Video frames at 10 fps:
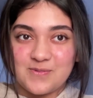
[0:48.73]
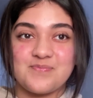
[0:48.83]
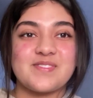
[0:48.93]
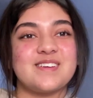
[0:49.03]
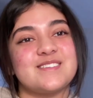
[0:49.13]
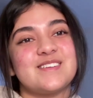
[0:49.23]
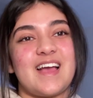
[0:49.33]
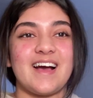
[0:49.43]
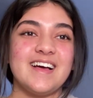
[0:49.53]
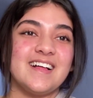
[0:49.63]
So yeah,
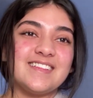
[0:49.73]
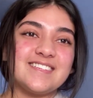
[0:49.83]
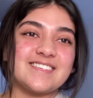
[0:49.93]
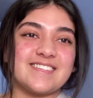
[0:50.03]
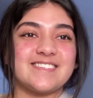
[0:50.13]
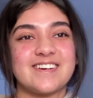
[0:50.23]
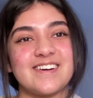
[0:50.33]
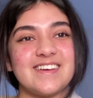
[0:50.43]
let's get started.